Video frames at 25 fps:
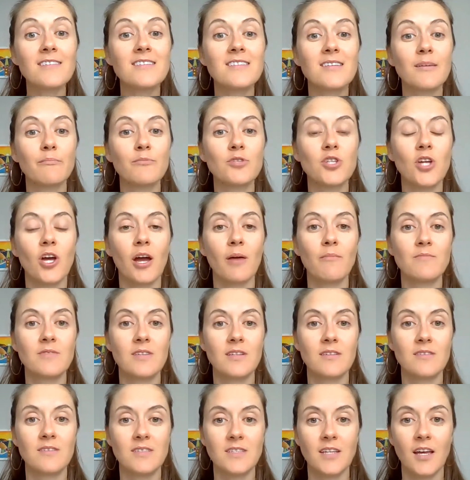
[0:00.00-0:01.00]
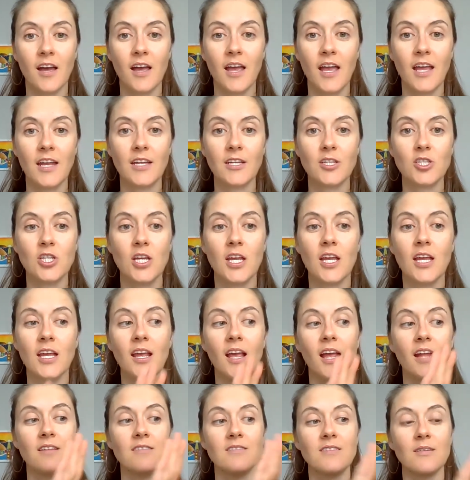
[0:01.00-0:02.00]
sometimes in star
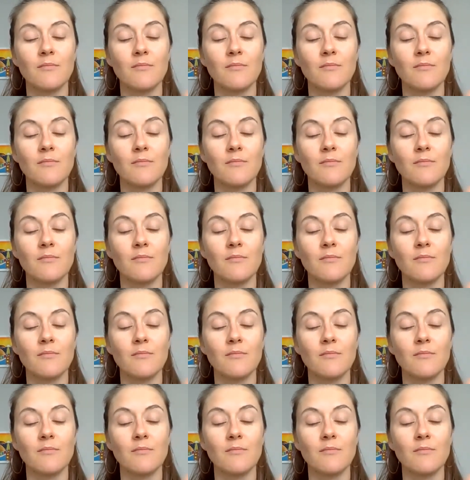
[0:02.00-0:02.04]
energy and